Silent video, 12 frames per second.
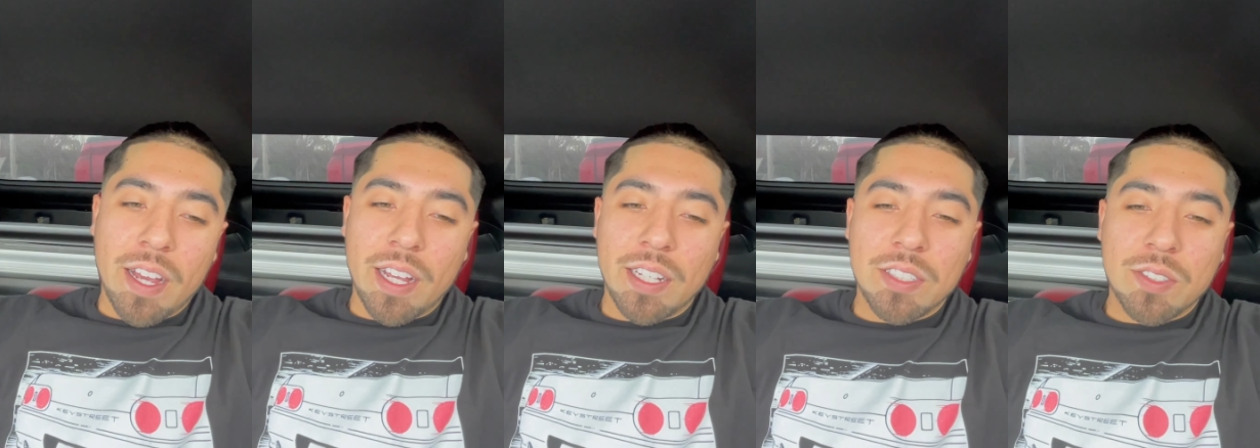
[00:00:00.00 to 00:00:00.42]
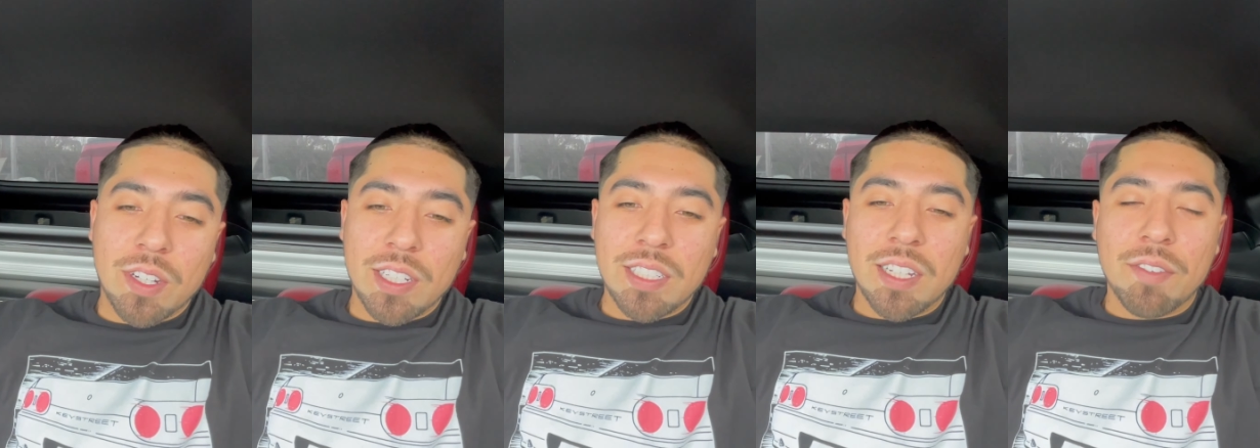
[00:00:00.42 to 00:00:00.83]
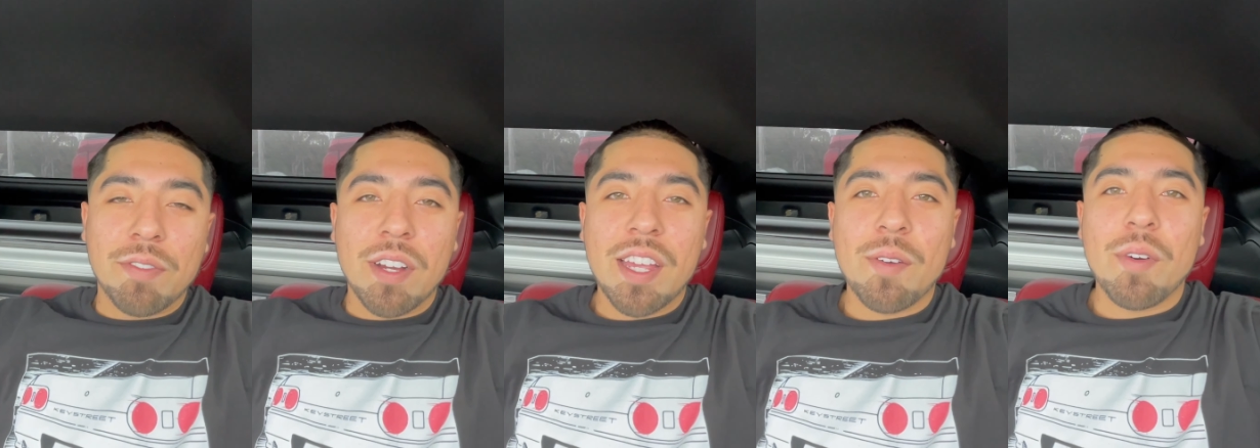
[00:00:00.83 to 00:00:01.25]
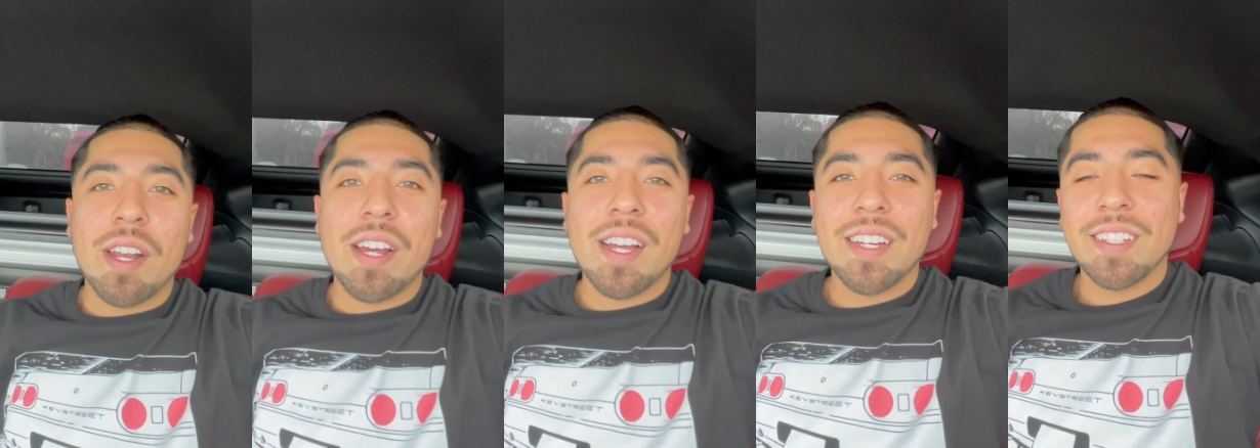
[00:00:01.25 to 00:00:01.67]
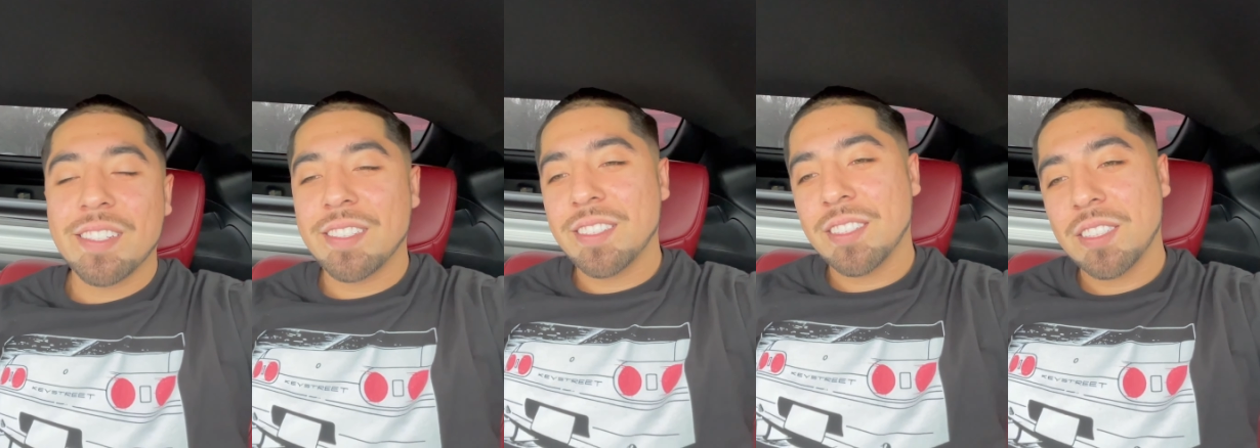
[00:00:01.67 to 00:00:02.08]
So I said, fuck it, why not?
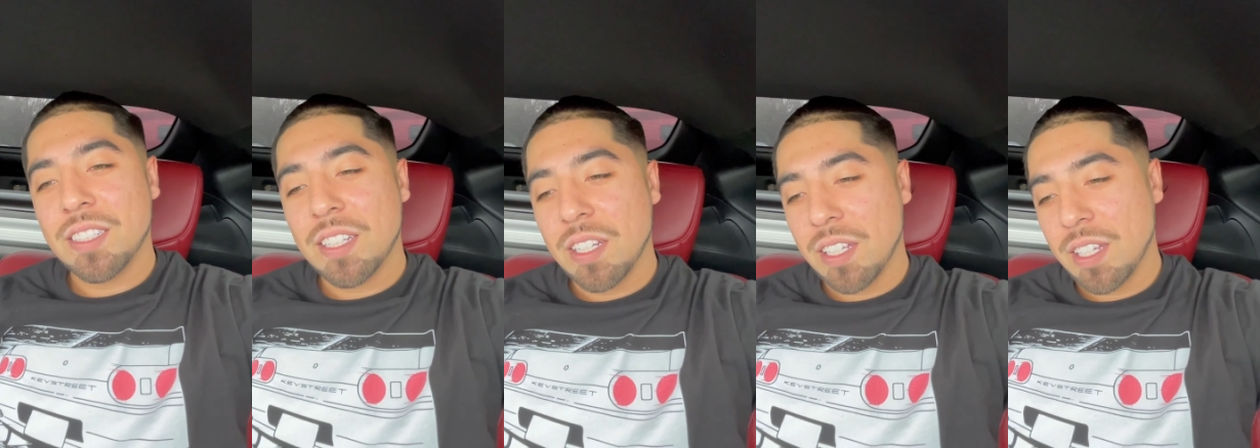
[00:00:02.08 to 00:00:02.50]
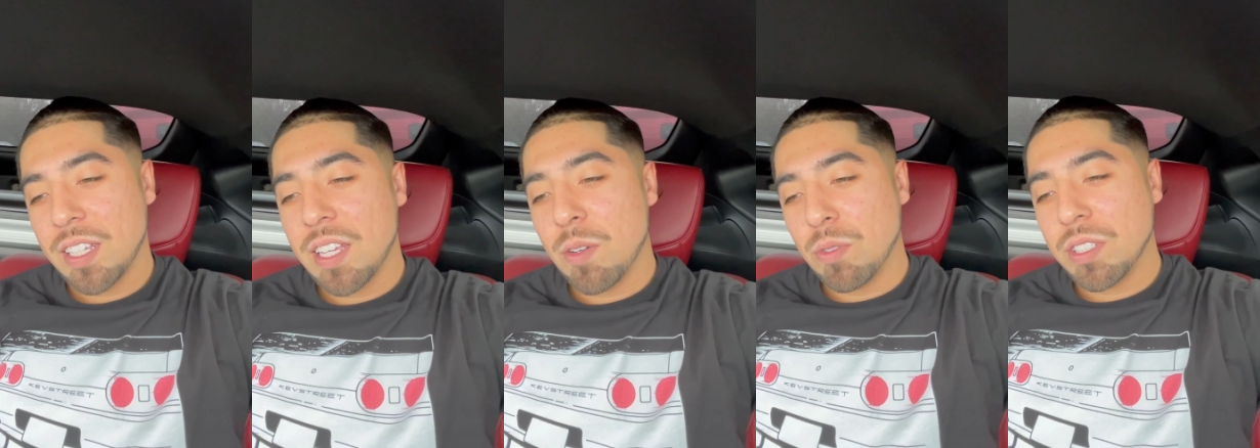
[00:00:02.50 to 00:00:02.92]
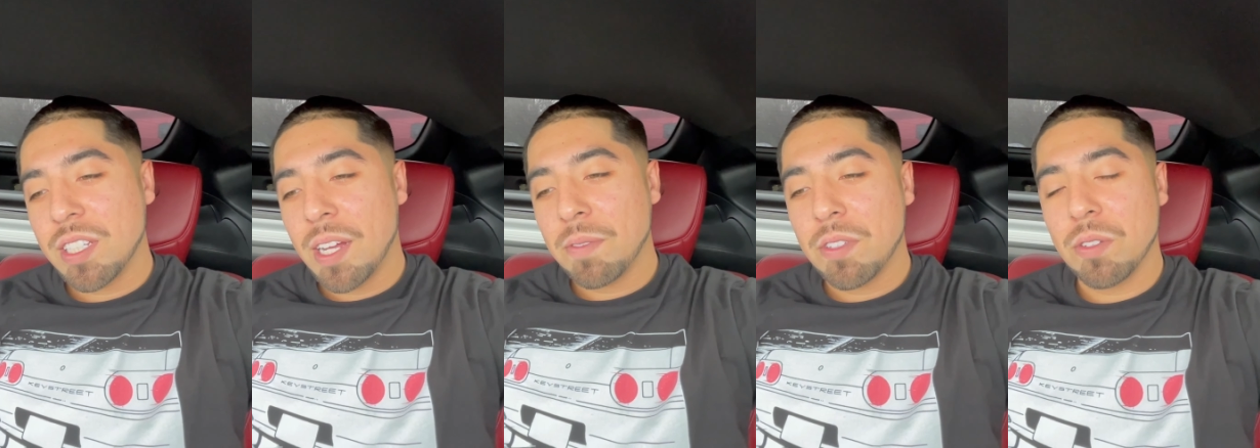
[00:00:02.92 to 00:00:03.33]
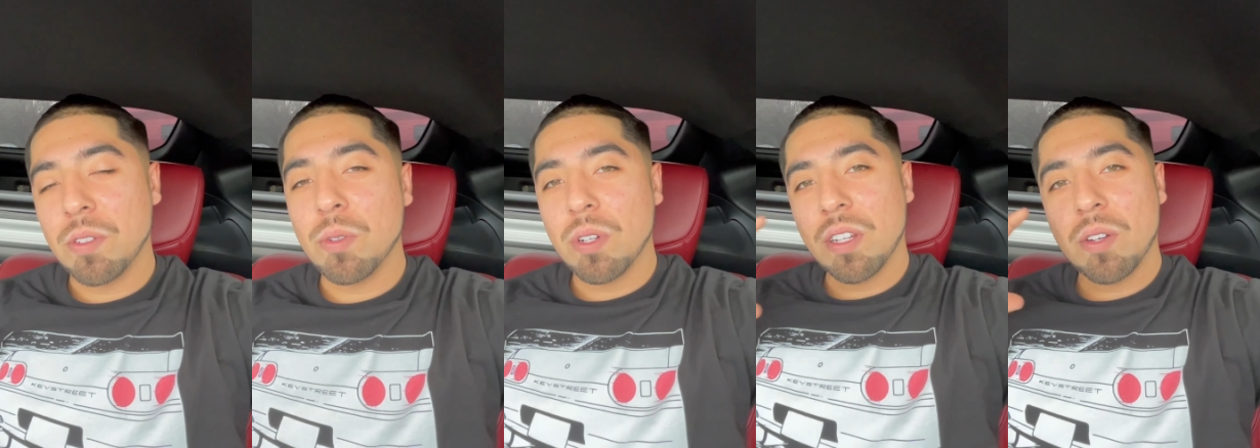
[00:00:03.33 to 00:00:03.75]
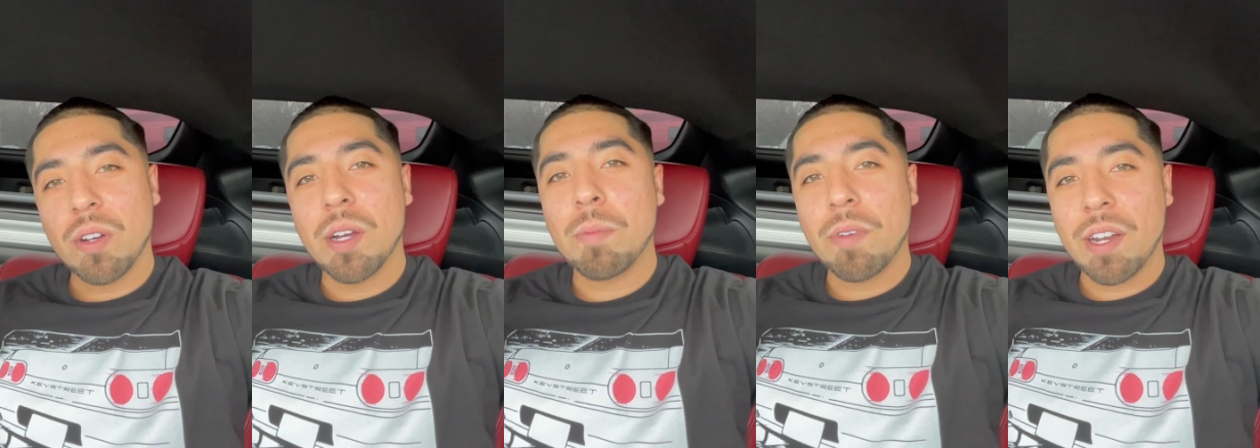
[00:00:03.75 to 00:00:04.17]
It was time to do a little
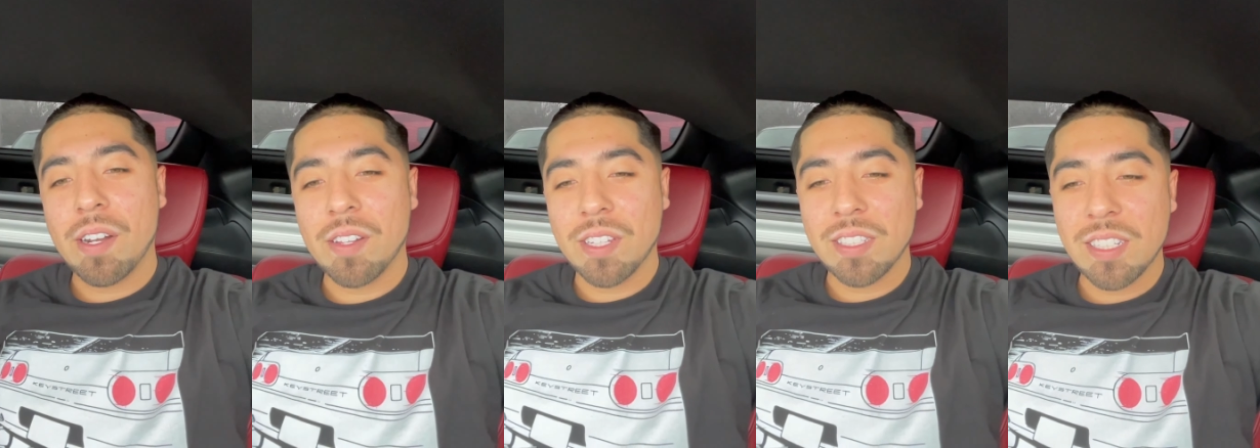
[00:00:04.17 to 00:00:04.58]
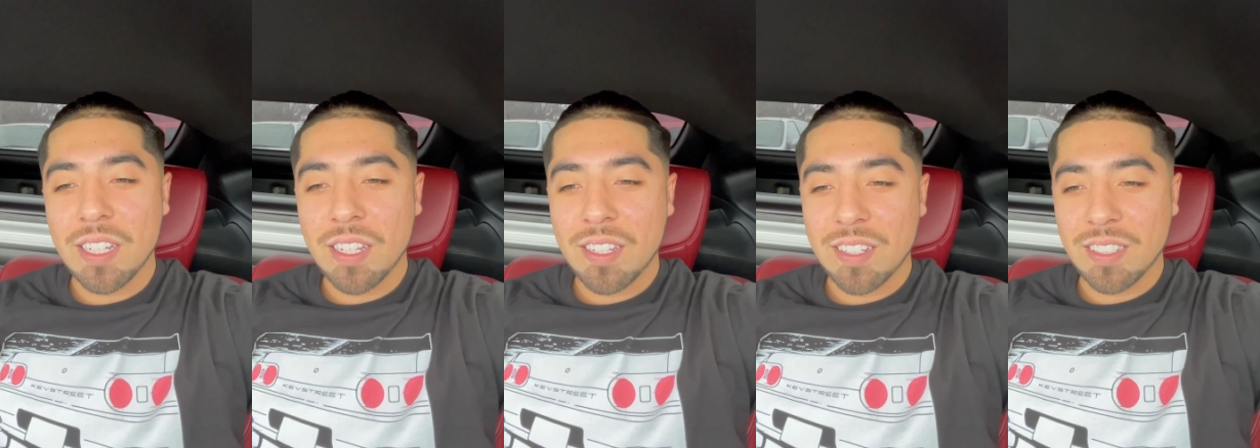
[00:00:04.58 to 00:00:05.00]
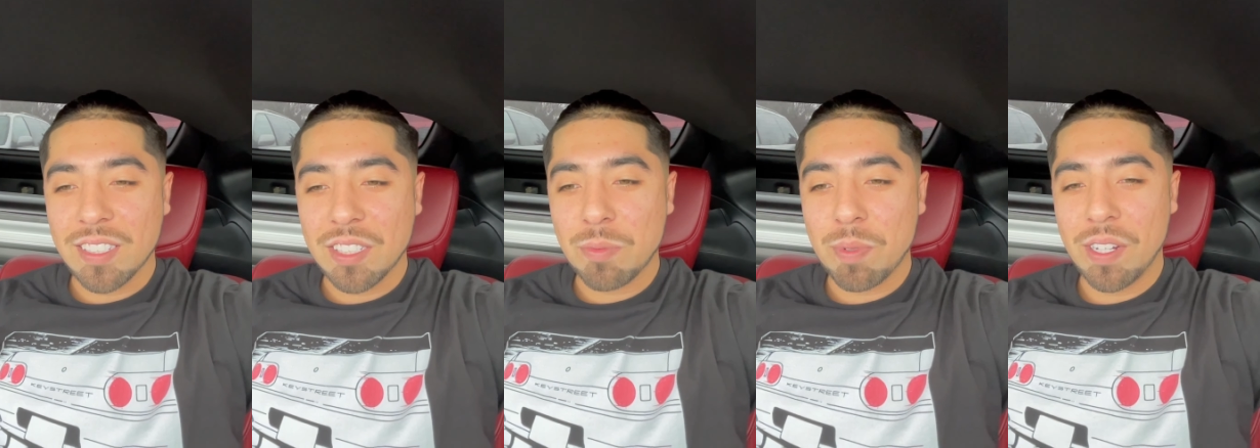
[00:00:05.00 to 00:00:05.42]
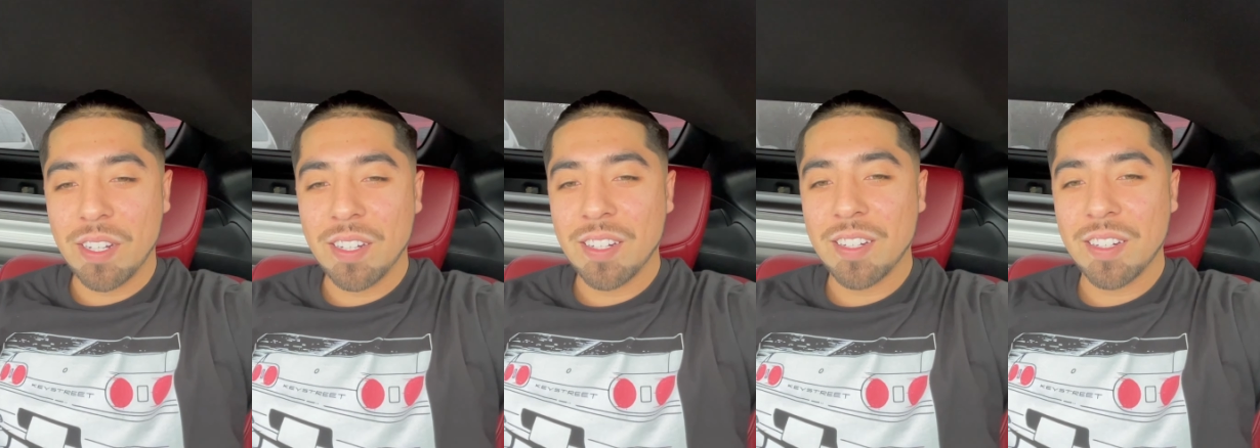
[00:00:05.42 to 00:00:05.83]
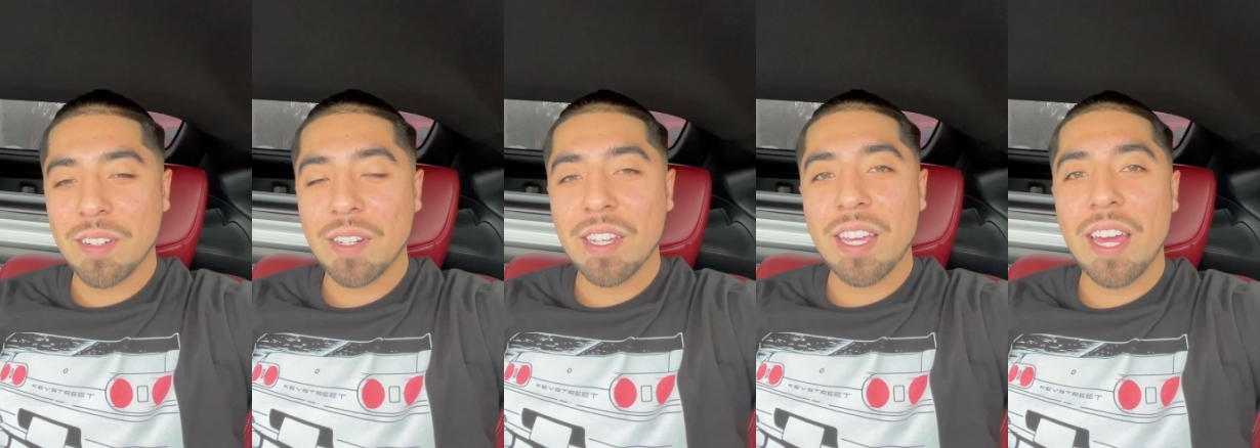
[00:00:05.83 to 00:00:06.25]
upgrade on the Z because it's been
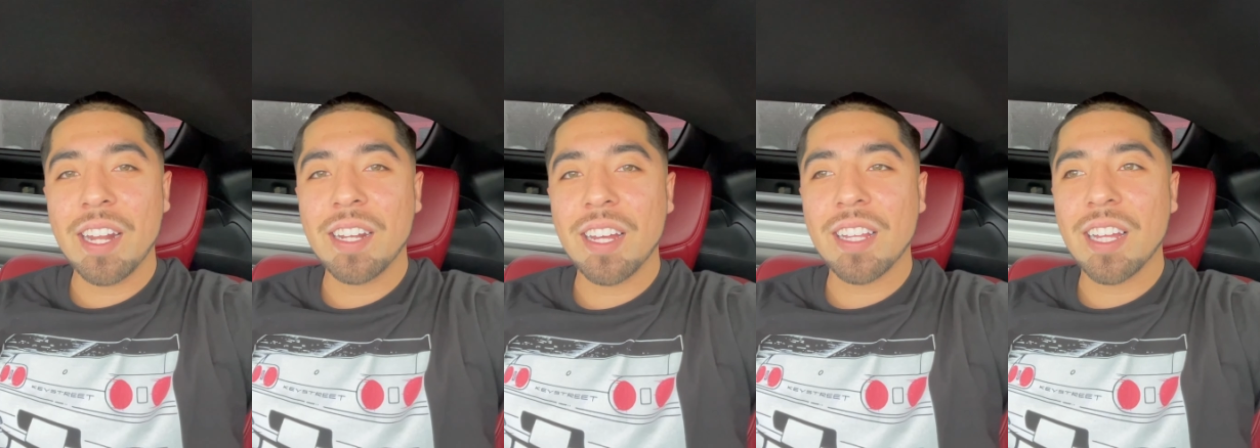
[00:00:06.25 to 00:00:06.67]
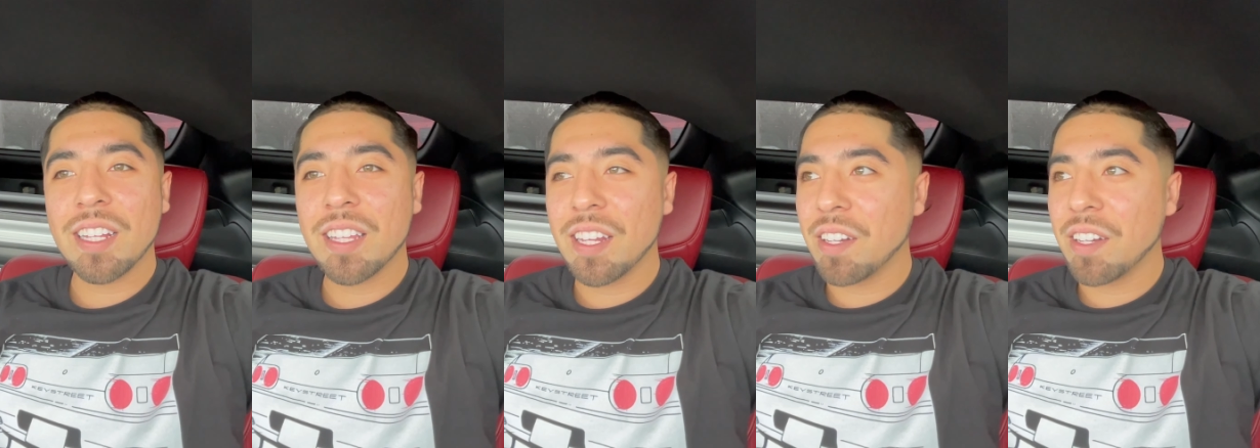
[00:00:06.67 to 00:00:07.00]
getting neglected.